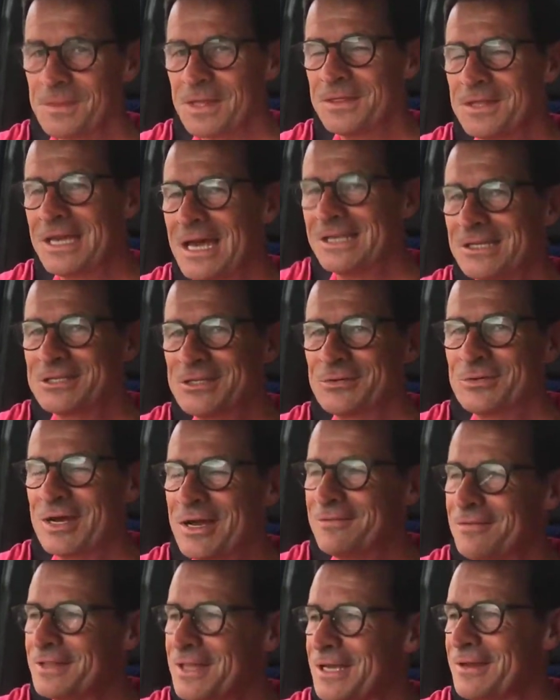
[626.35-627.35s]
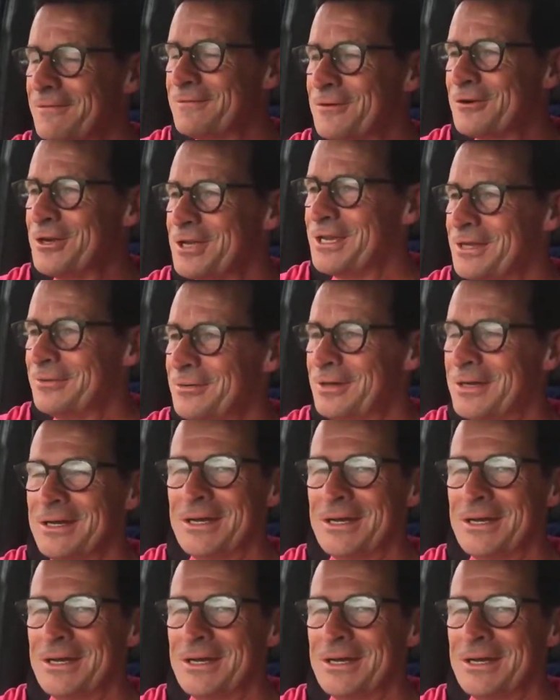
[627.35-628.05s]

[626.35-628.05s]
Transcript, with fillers: the answer to everything for you.